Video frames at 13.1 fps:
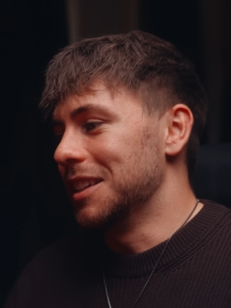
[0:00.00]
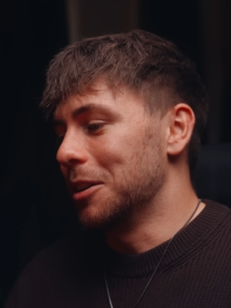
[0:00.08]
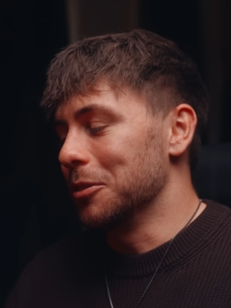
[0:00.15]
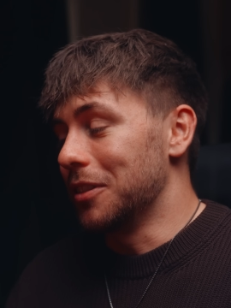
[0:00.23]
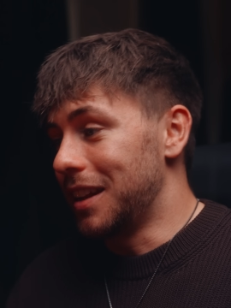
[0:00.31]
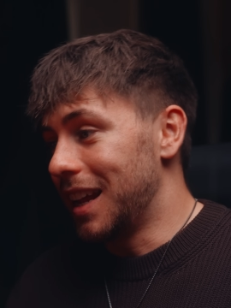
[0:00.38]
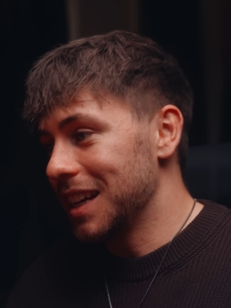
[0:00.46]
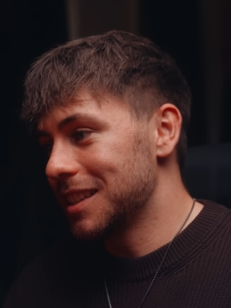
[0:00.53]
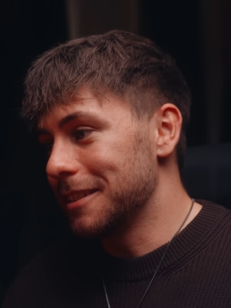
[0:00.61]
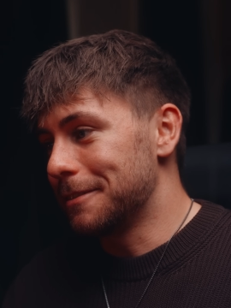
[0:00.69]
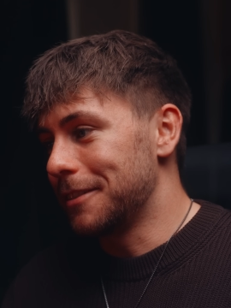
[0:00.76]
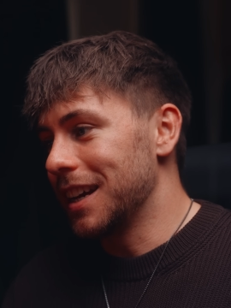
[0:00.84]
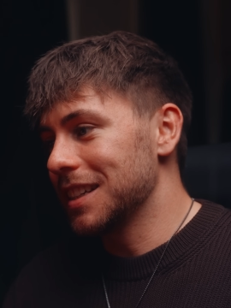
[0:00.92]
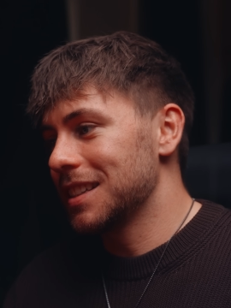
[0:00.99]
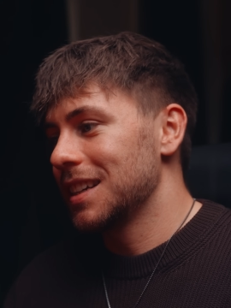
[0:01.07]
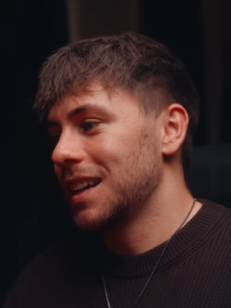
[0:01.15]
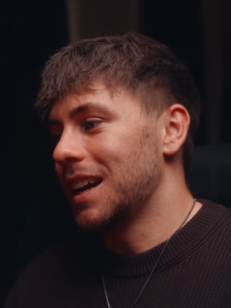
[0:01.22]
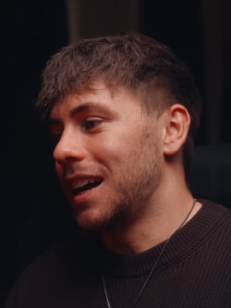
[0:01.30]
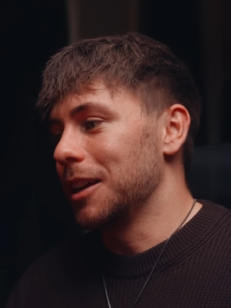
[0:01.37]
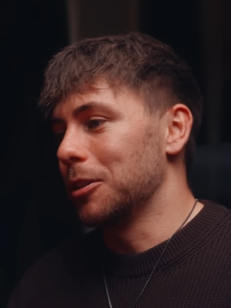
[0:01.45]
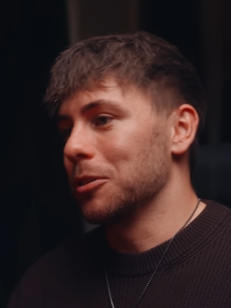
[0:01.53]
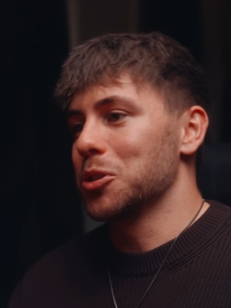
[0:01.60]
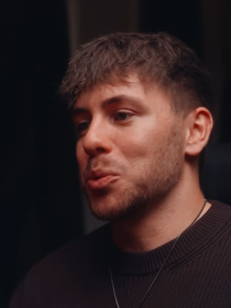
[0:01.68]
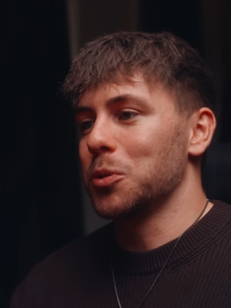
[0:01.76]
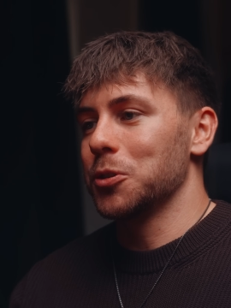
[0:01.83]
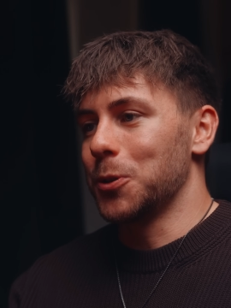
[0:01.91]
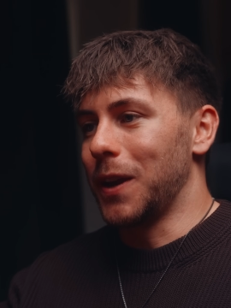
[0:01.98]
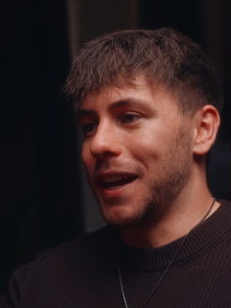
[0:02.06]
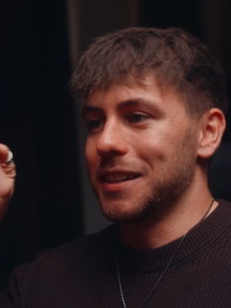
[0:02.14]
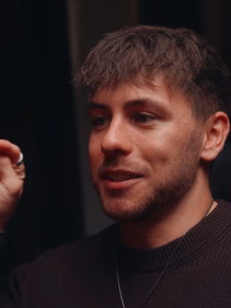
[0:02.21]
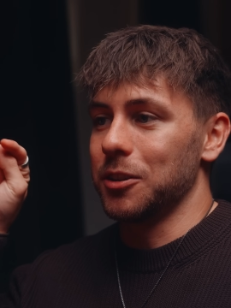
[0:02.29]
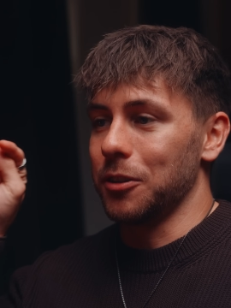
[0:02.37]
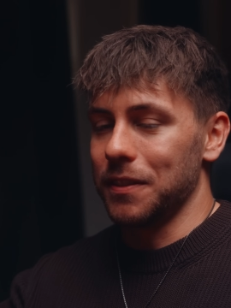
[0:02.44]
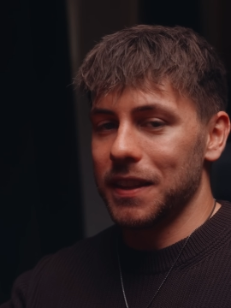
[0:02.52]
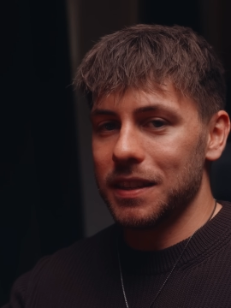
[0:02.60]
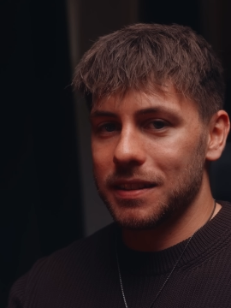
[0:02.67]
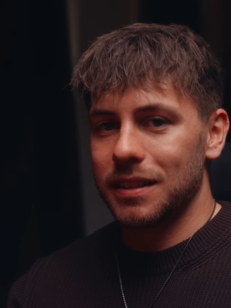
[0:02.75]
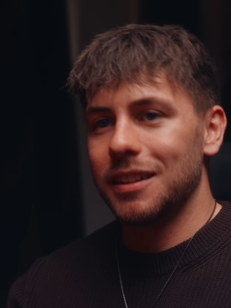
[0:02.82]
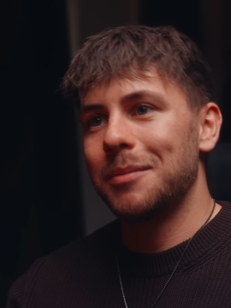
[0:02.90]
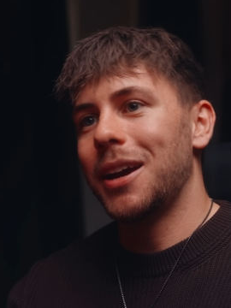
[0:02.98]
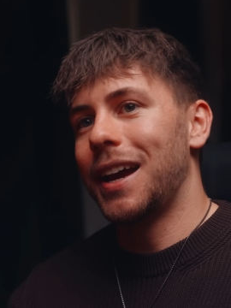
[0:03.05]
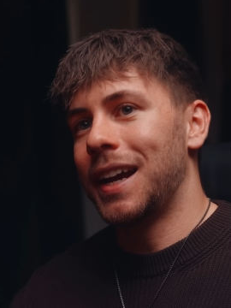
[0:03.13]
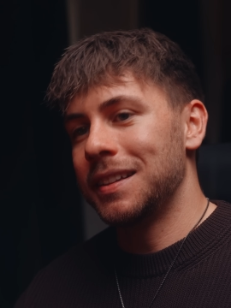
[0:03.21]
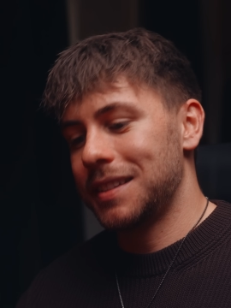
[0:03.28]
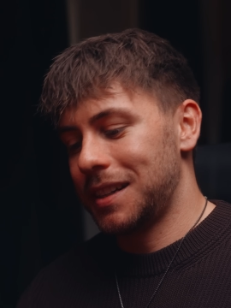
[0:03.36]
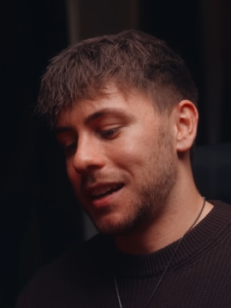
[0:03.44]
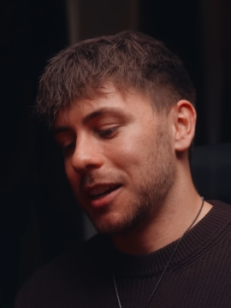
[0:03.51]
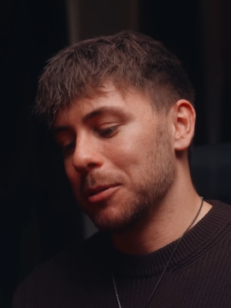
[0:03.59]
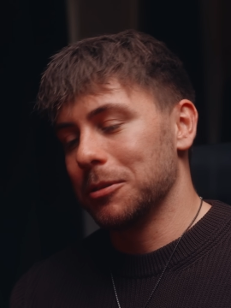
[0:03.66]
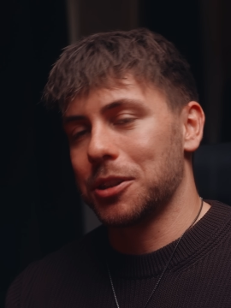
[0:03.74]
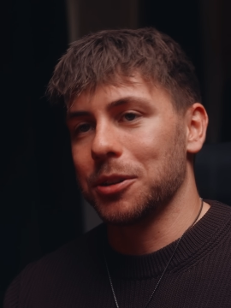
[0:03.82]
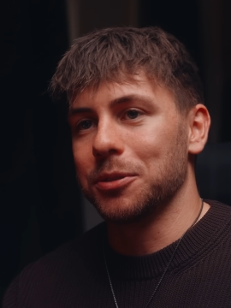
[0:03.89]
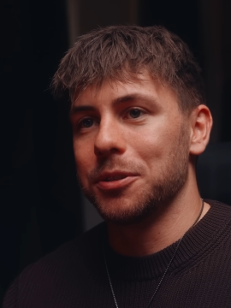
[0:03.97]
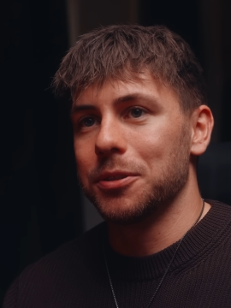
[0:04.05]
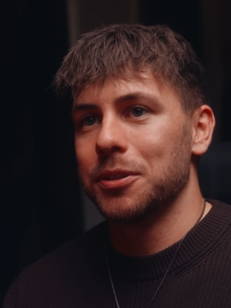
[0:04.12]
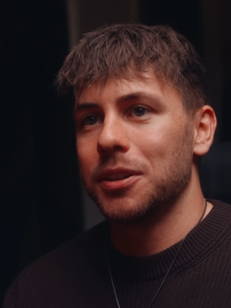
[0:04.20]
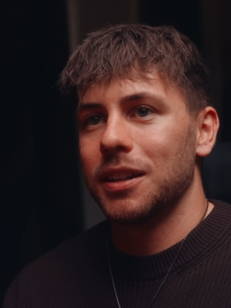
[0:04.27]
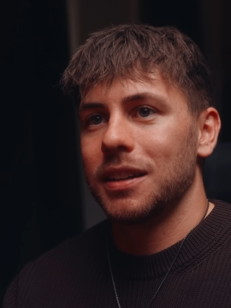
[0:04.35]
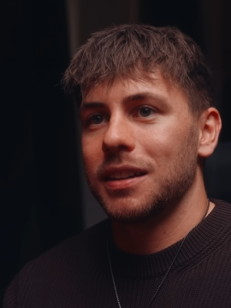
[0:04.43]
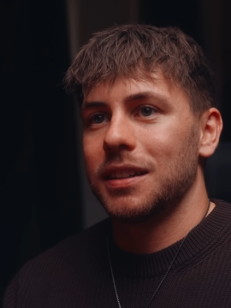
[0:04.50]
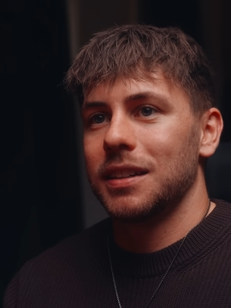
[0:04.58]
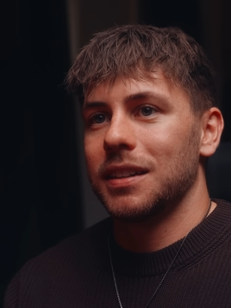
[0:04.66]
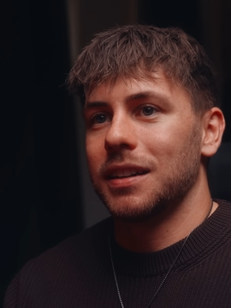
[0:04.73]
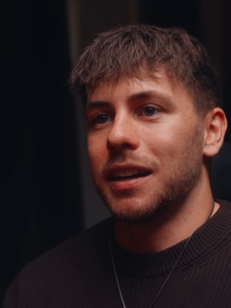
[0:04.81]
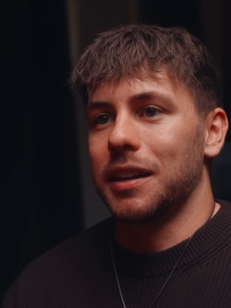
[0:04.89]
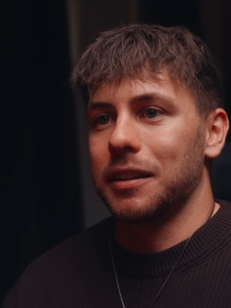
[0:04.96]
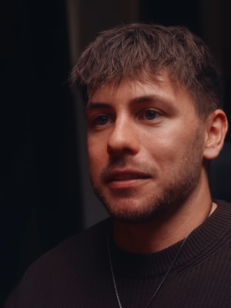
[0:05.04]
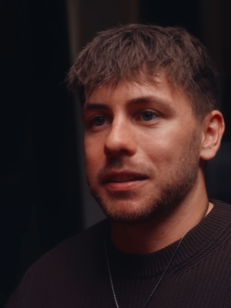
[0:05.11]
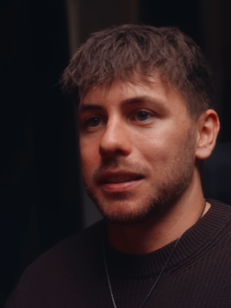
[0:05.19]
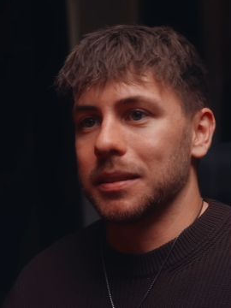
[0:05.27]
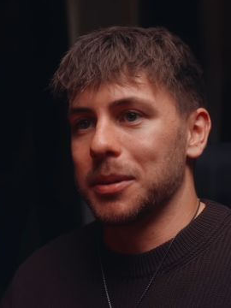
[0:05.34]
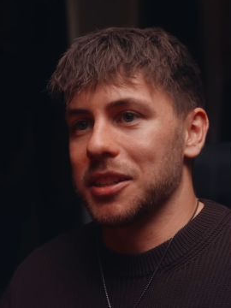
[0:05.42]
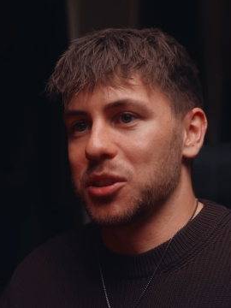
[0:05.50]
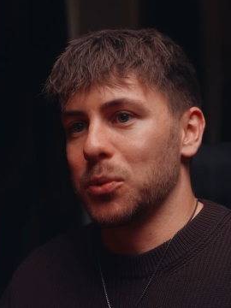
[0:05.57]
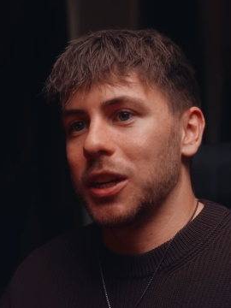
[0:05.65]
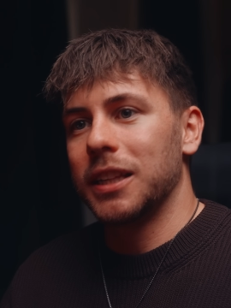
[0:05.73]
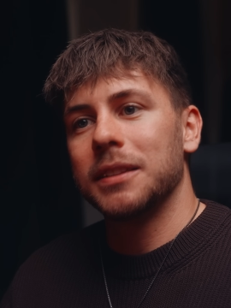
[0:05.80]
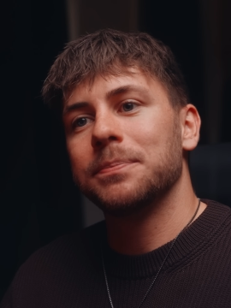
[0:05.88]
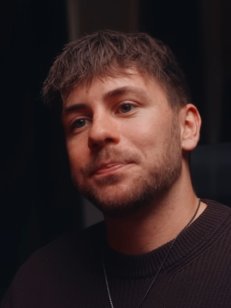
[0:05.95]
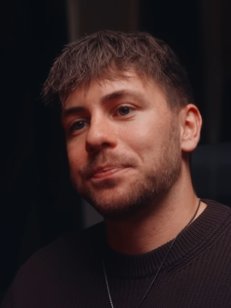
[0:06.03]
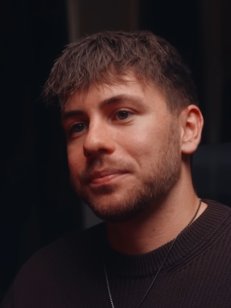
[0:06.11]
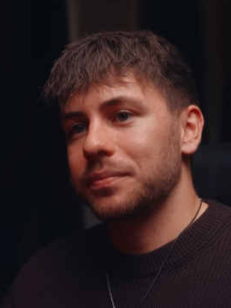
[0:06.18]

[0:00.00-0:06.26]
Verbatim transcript: Now the next effect I also want to add it on this clip and then I will show you another clip as well.